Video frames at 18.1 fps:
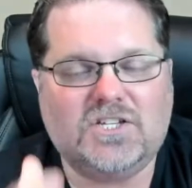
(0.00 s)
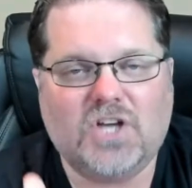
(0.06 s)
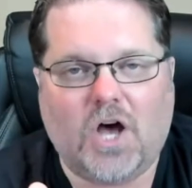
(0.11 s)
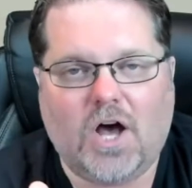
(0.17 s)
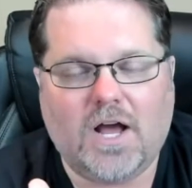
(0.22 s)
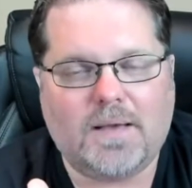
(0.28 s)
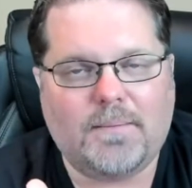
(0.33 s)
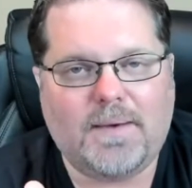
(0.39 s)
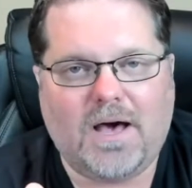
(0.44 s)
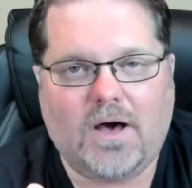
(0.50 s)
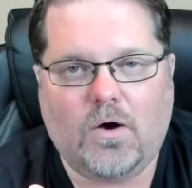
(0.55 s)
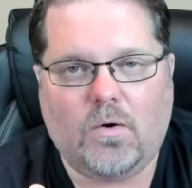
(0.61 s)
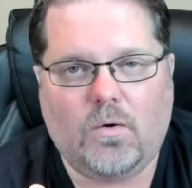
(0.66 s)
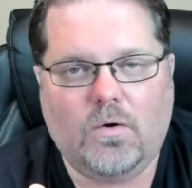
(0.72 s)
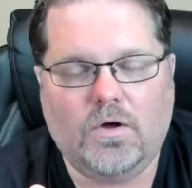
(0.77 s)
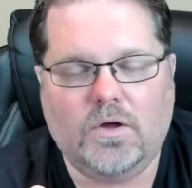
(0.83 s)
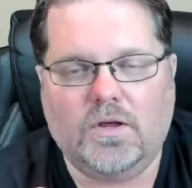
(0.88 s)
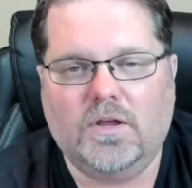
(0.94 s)
talk
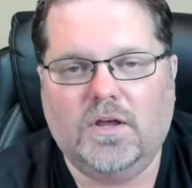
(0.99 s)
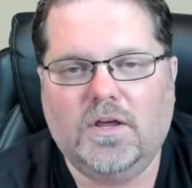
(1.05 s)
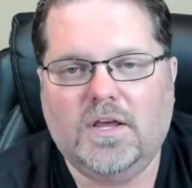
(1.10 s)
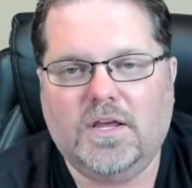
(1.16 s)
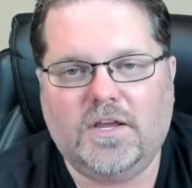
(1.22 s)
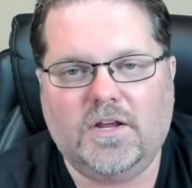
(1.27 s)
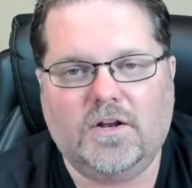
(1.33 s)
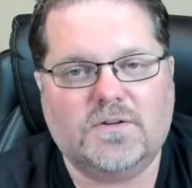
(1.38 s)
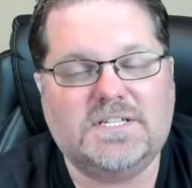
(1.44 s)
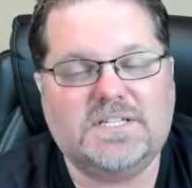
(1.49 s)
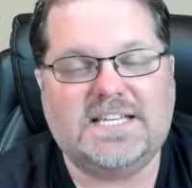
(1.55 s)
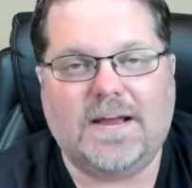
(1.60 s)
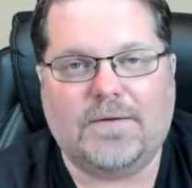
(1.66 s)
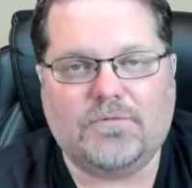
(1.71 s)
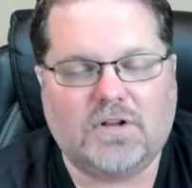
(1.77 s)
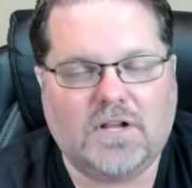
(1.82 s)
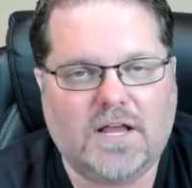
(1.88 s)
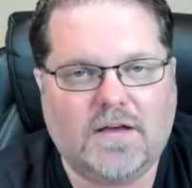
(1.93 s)
about,
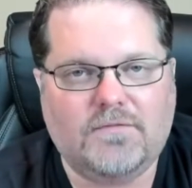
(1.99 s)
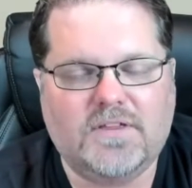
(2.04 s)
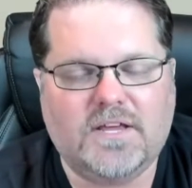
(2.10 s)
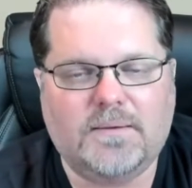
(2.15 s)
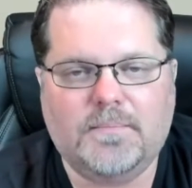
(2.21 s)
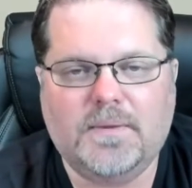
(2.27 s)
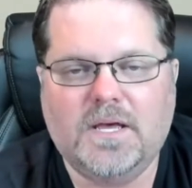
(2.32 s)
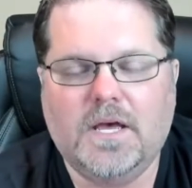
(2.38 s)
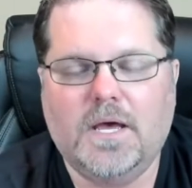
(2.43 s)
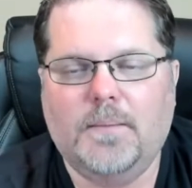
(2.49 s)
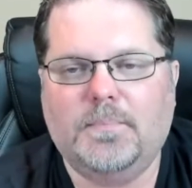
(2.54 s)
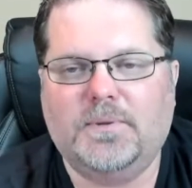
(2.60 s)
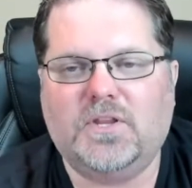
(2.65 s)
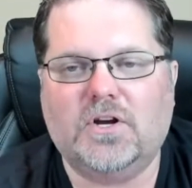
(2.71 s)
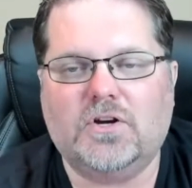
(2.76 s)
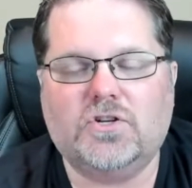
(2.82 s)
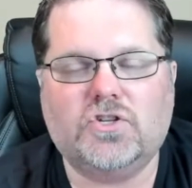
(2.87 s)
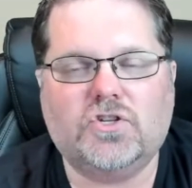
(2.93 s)
several of them, but
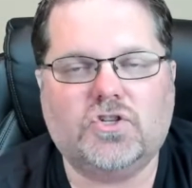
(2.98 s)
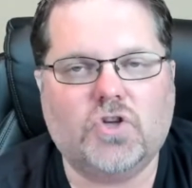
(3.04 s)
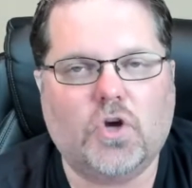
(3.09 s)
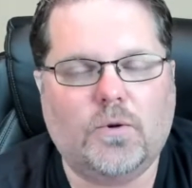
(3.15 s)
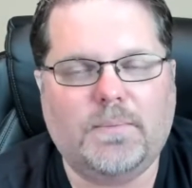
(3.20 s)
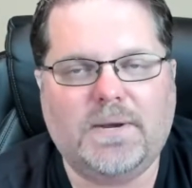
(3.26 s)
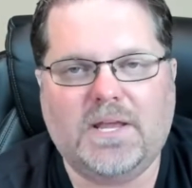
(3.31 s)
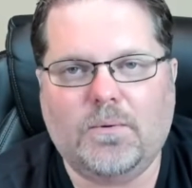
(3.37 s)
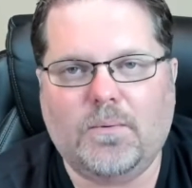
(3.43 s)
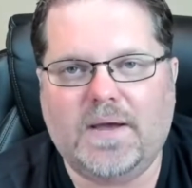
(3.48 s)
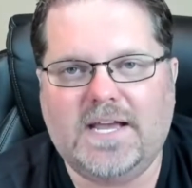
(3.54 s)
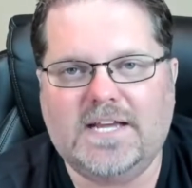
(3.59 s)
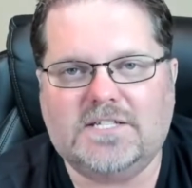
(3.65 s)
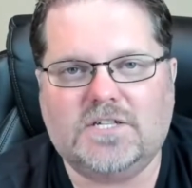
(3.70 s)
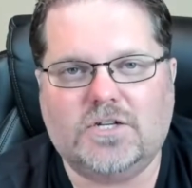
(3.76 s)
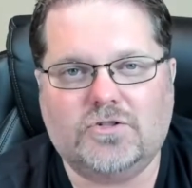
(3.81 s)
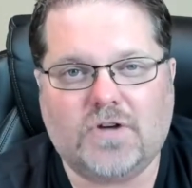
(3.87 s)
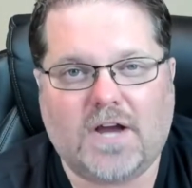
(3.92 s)
there are so many
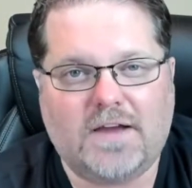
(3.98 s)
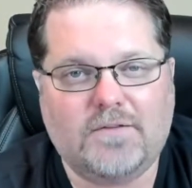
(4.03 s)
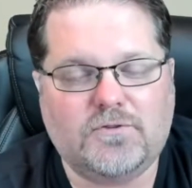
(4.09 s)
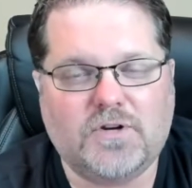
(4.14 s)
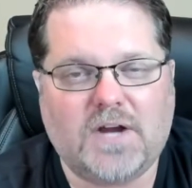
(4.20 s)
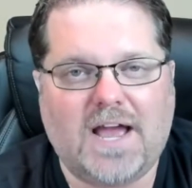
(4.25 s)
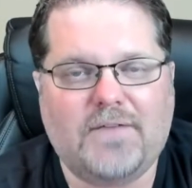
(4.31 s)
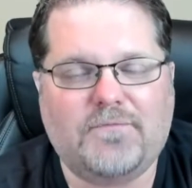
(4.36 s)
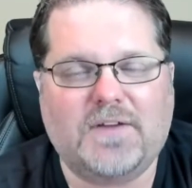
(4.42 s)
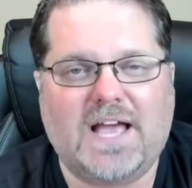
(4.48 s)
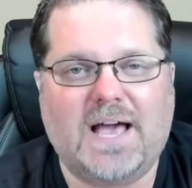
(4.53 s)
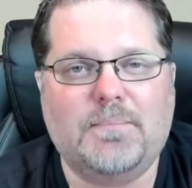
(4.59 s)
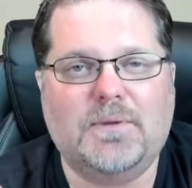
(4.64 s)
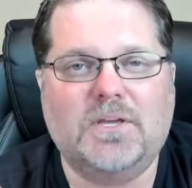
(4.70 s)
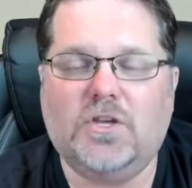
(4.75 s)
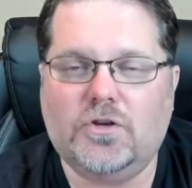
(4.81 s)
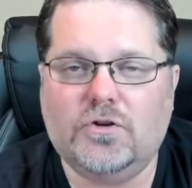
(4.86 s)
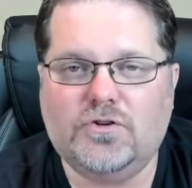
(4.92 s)
ways to drive traffic. I'm
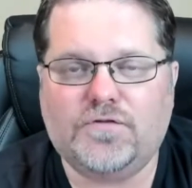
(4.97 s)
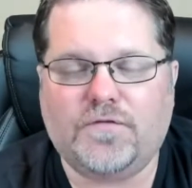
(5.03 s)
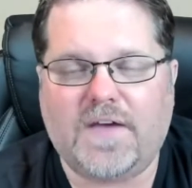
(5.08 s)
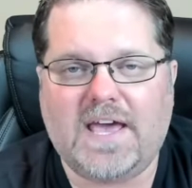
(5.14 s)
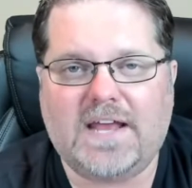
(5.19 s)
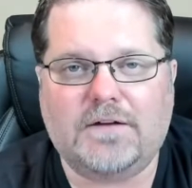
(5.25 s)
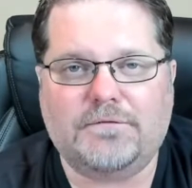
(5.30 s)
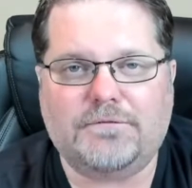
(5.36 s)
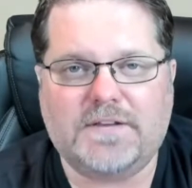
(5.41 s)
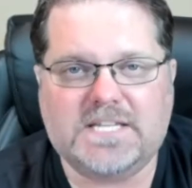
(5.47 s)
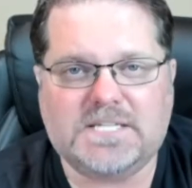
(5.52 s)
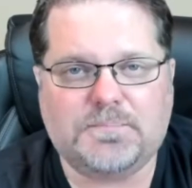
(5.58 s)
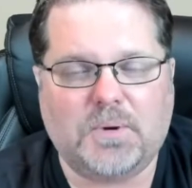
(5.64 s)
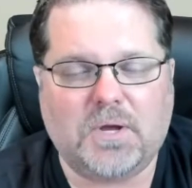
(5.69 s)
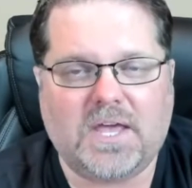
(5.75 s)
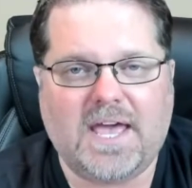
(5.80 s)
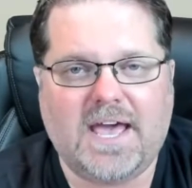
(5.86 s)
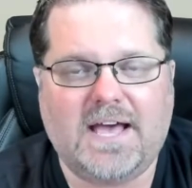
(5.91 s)
a huge fan of
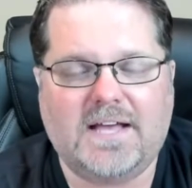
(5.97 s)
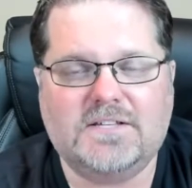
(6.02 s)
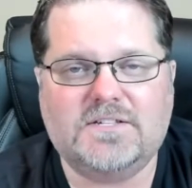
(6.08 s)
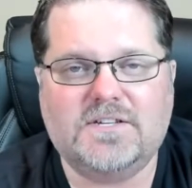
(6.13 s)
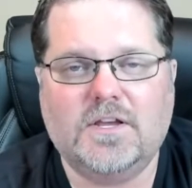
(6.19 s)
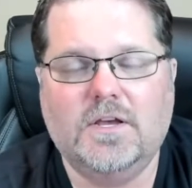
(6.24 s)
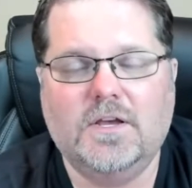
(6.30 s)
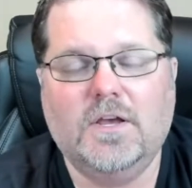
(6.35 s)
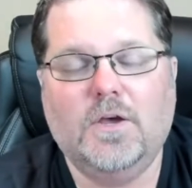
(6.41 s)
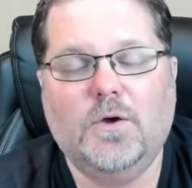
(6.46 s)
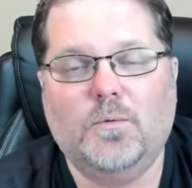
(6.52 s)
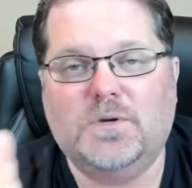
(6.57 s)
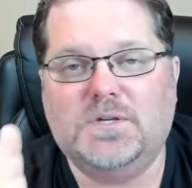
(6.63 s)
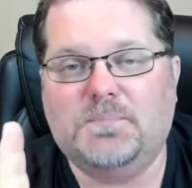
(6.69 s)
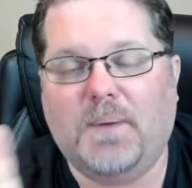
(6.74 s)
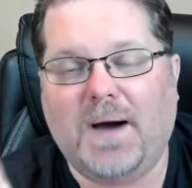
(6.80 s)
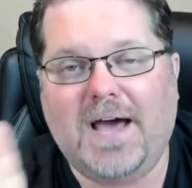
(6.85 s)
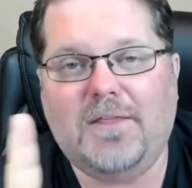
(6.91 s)
Facebook ads,
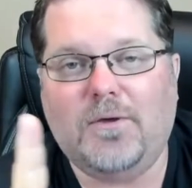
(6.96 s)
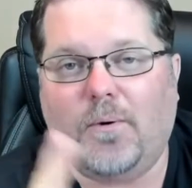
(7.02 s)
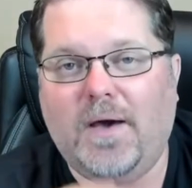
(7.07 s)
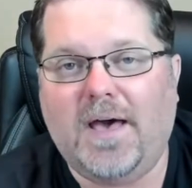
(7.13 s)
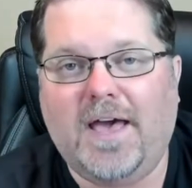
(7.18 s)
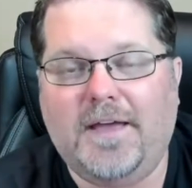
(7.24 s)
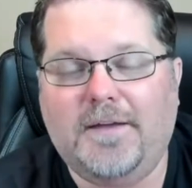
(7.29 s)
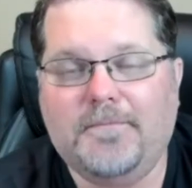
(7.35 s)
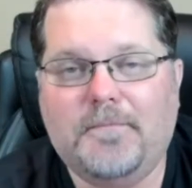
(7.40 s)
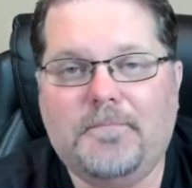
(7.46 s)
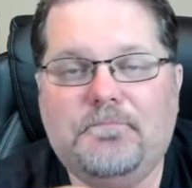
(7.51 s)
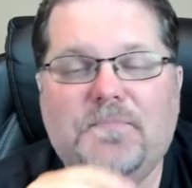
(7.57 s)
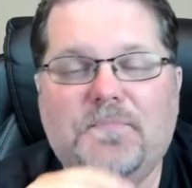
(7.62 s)
which, by the way,